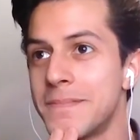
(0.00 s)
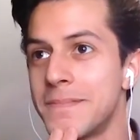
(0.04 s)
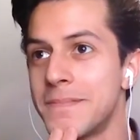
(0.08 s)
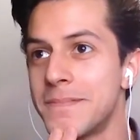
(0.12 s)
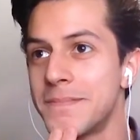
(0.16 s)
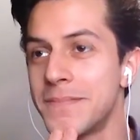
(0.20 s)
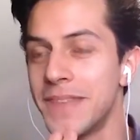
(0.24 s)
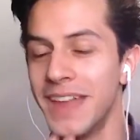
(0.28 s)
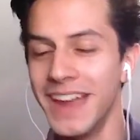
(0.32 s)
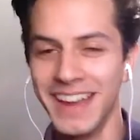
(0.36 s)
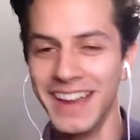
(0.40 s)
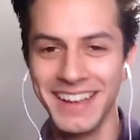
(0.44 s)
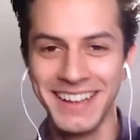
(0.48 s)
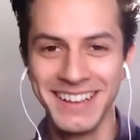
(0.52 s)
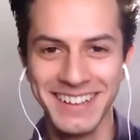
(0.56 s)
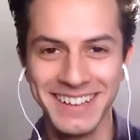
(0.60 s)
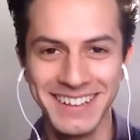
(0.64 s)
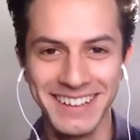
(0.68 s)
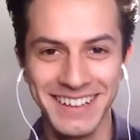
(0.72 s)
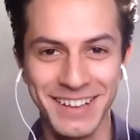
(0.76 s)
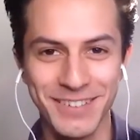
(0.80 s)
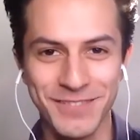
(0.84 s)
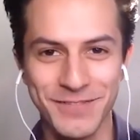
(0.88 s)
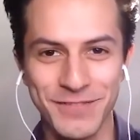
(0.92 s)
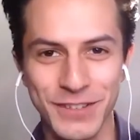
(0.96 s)

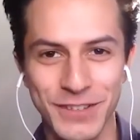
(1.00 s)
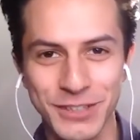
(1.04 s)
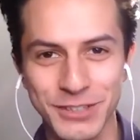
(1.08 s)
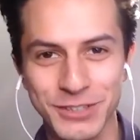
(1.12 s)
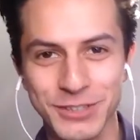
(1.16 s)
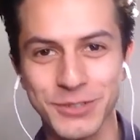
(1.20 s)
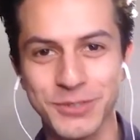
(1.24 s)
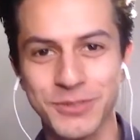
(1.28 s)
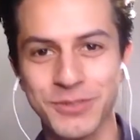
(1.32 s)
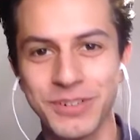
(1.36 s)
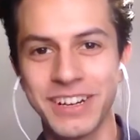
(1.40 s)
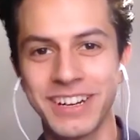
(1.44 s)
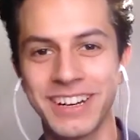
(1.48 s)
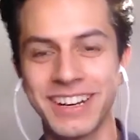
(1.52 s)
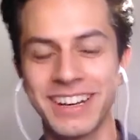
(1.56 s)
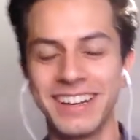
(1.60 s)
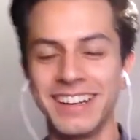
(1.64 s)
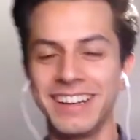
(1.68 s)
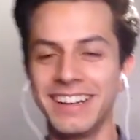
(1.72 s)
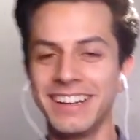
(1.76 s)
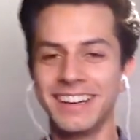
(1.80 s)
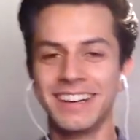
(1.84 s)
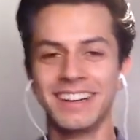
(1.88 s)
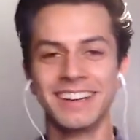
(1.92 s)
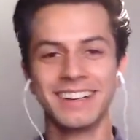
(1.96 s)
It feels so weird.
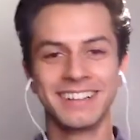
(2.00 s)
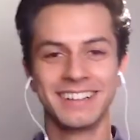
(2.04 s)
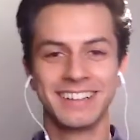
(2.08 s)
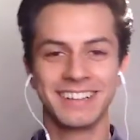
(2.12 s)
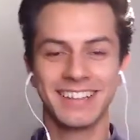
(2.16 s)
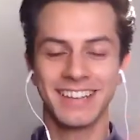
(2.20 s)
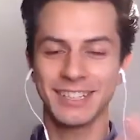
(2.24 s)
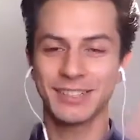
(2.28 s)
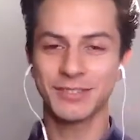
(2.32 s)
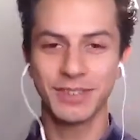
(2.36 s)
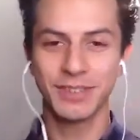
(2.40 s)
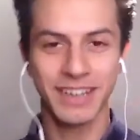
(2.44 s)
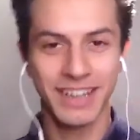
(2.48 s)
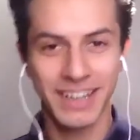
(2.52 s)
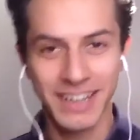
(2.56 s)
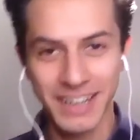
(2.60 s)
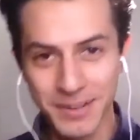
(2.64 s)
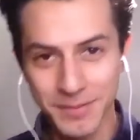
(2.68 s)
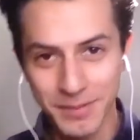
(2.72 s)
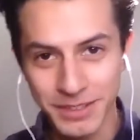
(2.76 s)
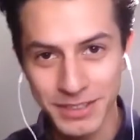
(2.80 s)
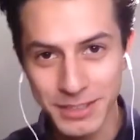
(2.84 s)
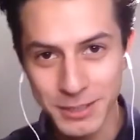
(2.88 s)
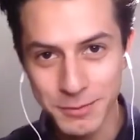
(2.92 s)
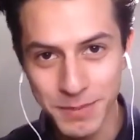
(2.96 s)
That's what I hate
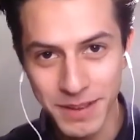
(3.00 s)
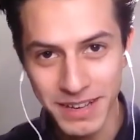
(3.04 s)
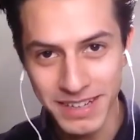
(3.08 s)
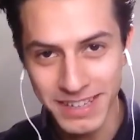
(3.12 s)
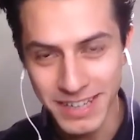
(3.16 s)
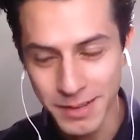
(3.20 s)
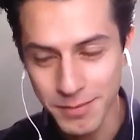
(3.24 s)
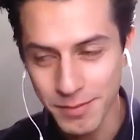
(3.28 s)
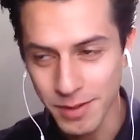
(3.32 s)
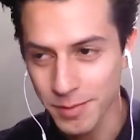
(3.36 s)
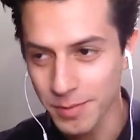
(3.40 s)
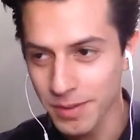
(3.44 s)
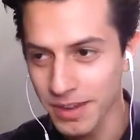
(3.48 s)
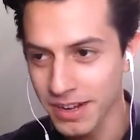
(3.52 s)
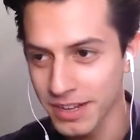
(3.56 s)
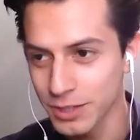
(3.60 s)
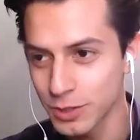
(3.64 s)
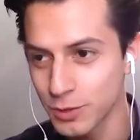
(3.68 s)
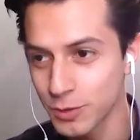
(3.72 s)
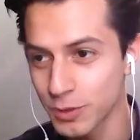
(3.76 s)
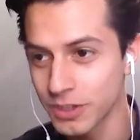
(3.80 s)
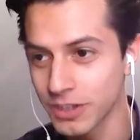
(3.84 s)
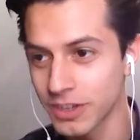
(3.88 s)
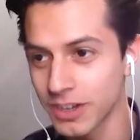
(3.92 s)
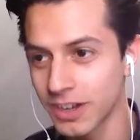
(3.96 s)
about this pandemic, man. I
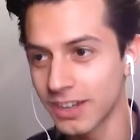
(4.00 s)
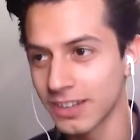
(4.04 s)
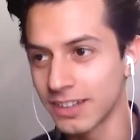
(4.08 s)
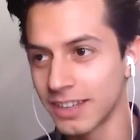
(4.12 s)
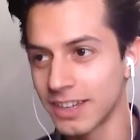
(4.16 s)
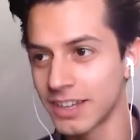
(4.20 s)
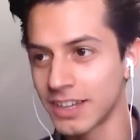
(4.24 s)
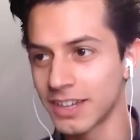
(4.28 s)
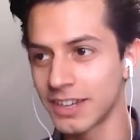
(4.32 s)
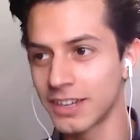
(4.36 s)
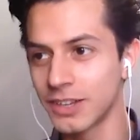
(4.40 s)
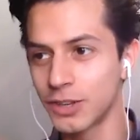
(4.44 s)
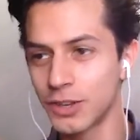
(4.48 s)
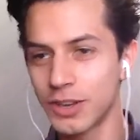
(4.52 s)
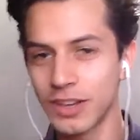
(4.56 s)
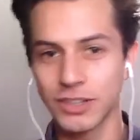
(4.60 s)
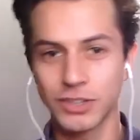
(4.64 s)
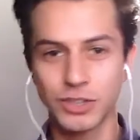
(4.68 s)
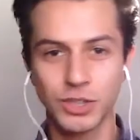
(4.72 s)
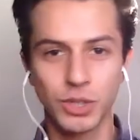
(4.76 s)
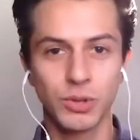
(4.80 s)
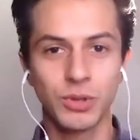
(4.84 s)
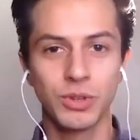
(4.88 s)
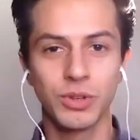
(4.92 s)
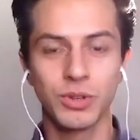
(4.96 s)
swear to God, you get
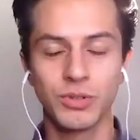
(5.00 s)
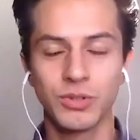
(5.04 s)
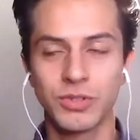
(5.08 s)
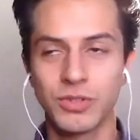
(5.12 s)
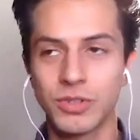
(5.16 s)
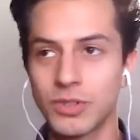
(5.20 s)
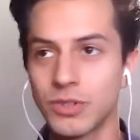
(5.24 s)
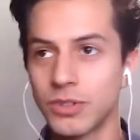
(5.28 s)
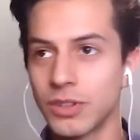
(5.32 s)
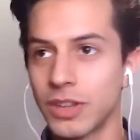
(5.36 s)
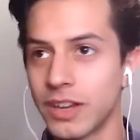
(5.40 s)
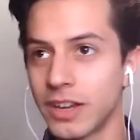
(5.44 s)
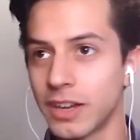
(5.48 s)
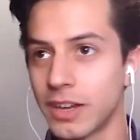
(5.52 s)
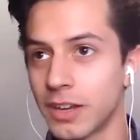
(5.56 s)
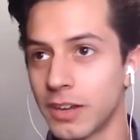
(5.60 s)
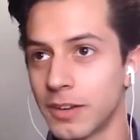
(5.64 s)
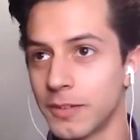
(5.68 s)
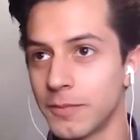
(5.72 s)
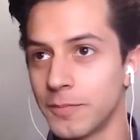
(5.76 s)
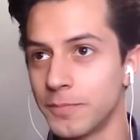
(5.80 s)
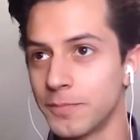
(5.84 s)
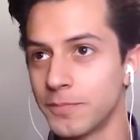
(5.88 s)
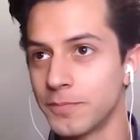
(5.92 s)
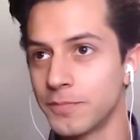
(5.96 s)
so used to
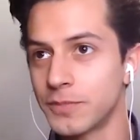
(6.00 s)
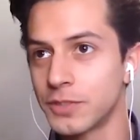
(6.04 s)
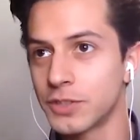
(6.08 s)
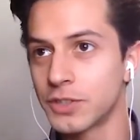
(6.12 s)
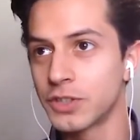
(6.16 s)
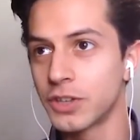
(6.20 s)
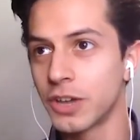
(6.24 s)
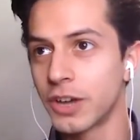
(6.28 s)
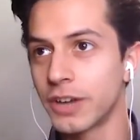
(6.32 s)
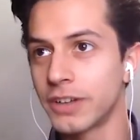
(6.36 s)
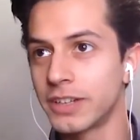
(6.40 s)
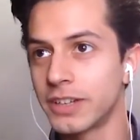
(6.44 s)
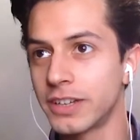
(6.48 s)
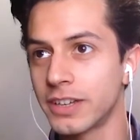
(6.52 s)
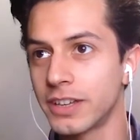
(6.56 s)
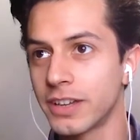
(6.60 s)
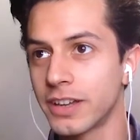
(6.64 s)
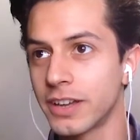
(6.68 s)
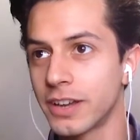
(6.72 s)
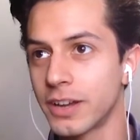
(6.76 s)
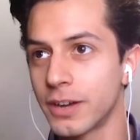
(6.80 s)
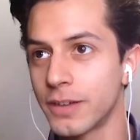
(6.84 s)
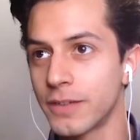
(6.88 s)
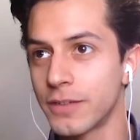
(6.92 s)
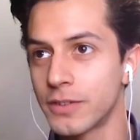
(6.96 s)
just not taking
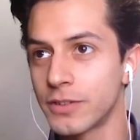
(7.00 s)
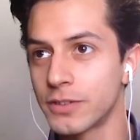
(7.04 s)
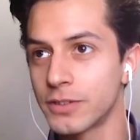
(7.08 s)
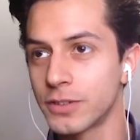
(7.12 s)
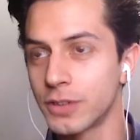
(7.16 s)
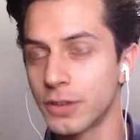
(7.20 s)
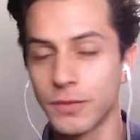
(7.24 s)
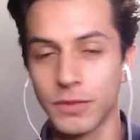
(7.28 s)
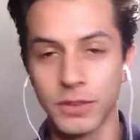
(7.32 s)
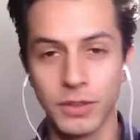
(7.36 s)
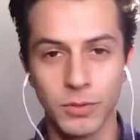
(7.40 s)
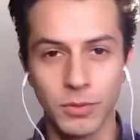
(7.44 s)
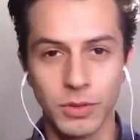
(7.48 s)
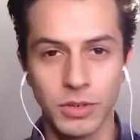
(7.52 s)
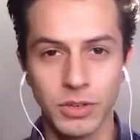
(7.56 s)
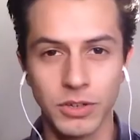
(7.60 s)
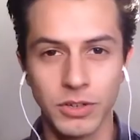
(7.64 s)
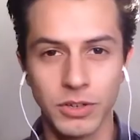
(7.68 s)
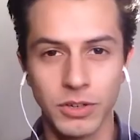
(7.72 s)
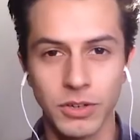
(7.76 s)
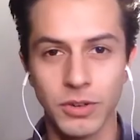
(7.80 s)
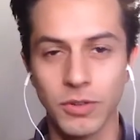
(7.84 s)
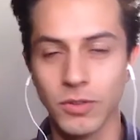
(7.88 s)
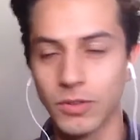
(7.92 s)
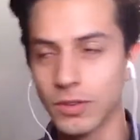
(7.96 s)
care of yourself, and then when you
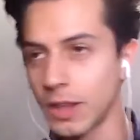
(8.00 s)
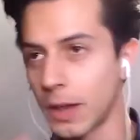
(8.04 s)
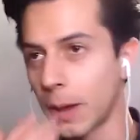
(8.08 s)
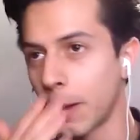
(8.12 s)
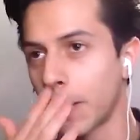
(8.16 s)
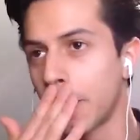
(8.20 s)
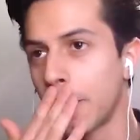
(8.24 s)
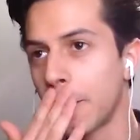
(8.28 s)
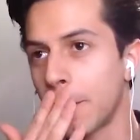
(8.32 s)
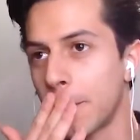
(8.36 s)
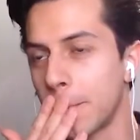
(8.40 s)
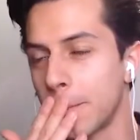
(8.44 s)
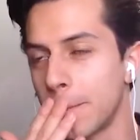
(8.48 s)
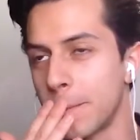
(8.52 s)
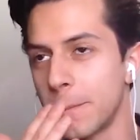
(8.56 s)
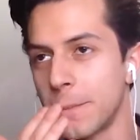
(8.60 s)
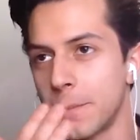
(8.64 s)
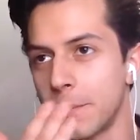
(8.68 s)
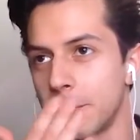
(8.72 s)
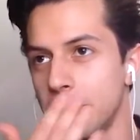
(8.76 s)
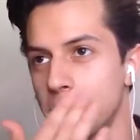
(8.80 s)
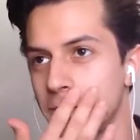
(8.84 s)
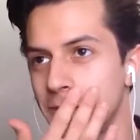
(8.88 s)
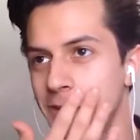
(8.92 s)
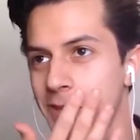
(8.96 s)
do,
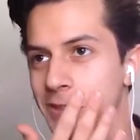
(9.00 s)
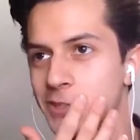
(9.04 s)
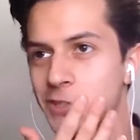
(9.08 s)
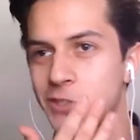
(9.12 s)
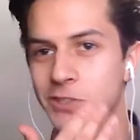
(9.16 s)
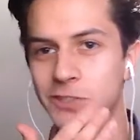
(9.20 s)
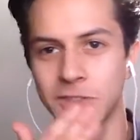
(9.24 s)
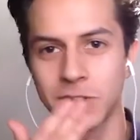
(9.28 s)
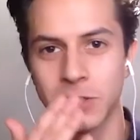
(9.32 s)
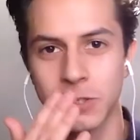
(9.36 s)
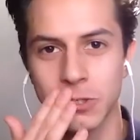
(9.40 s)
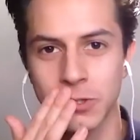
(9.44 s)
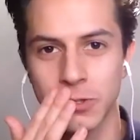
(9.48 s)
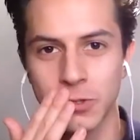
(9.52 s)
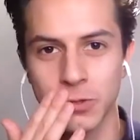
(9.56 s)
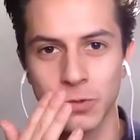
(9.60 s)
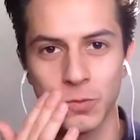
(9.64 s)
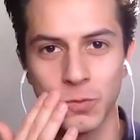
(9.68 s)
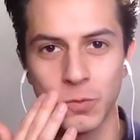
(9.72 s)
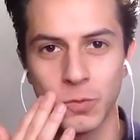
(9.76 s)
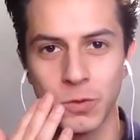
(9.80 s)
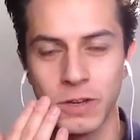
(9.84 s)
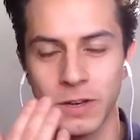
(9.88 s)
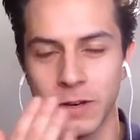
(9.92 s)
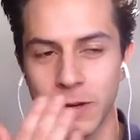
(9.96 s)
it's just
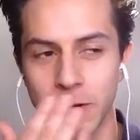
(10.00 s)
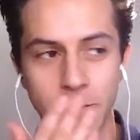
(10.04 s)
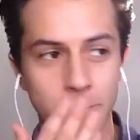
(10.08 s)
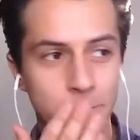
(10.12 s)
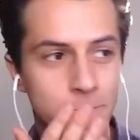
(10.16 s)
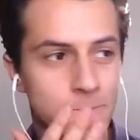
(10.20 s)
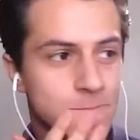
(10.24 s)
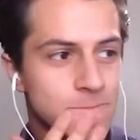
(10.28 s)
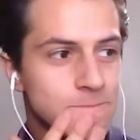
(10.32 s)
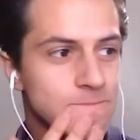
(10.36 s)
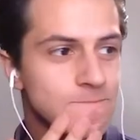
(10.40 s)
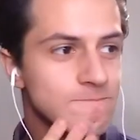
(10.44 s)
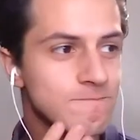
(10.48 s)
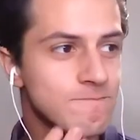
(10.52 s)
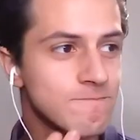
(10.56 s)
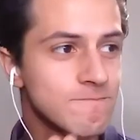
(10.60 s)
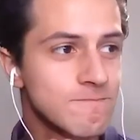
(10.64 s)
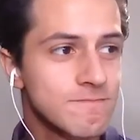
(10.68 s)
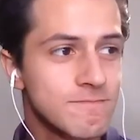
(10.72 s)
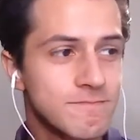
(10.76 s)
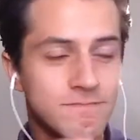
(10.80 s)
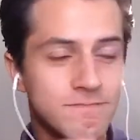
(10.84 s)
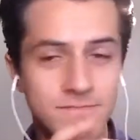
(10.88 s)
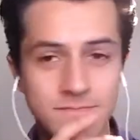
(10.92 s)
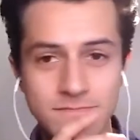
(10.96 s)
weird.
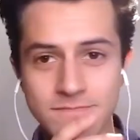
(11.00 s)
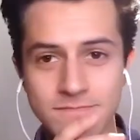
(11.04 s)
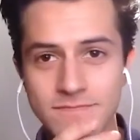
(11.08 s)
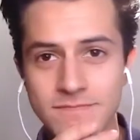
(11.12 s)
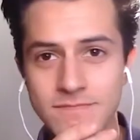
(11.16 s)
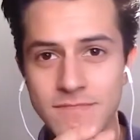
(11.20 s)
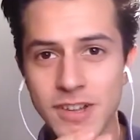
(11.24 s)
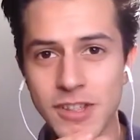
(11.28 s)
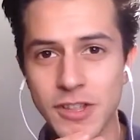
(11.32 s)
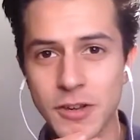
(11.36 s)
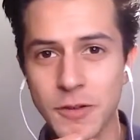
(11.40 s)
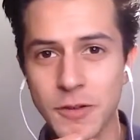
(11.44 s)
I look